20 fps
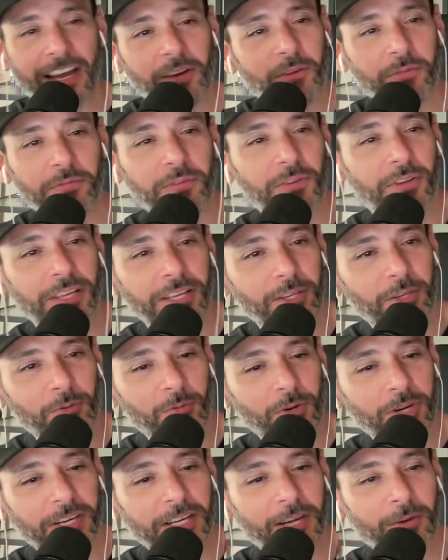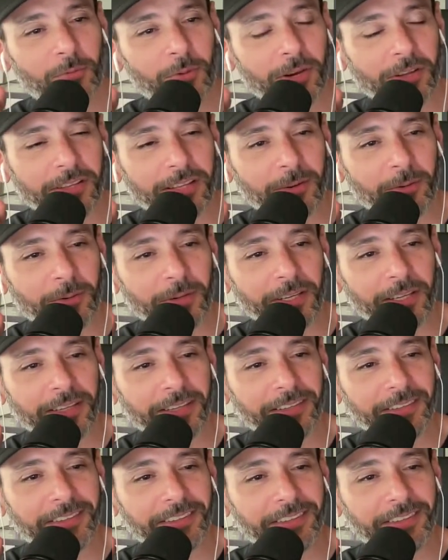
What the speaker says: I don't feel like you work out well that way.